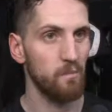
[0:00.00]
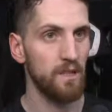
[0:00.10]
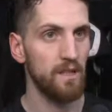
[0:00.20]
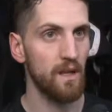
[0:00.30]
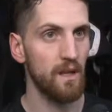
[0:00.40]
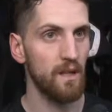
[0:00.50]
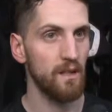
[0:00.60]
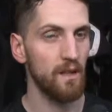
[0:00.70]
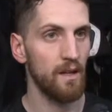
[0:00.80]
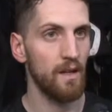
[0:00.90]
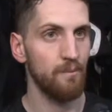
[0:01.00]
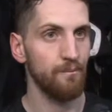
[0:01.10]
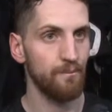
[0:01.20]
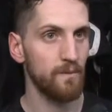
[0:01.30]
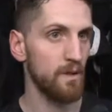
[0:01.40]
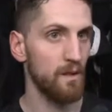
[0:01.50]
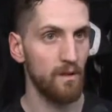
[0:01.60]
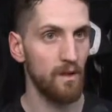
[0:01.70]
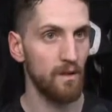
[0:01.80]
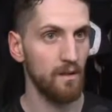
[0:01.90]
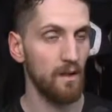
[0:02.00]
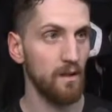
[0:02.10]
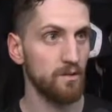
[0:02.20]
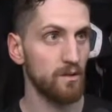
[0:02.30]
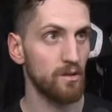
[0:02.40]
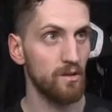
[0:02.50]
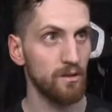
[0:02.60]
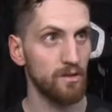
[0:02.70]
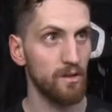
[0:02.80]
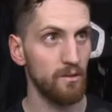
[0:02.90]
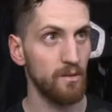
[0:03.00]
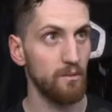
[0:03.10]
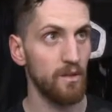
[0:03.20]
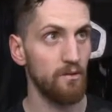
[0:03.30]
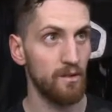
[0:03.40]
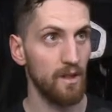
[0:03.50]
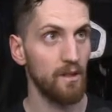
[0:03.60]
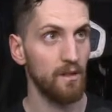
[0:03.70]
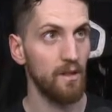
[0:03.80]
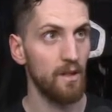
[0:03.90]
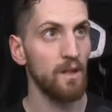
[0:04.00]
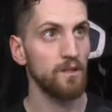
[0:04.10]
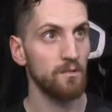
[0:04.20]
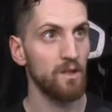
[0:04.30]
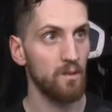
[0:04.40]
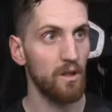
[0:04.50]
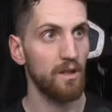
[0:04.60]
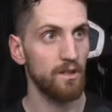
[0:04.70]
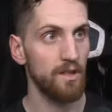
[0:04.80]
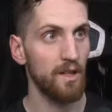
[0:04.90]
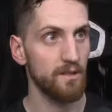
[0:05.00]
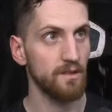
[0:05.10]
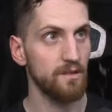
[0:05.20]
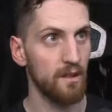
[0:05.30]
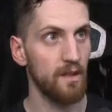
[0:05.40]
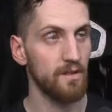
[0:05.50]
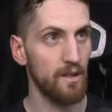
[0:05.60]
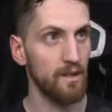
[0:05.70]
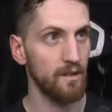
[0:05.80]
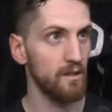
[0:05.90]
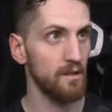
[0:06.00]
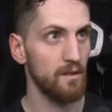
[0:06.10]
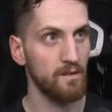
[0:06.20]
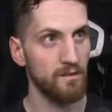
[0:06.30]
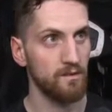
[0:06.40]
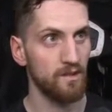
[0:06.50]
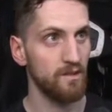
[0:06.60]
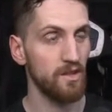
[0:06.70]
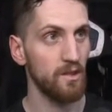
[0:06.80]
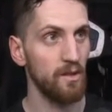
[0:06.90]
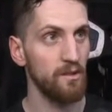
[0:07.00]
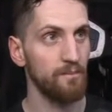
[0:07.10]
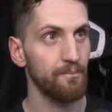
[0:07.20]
PK, you know, and scoring goals. You know, we definitely had some good quality chances tonight and just didn't go in.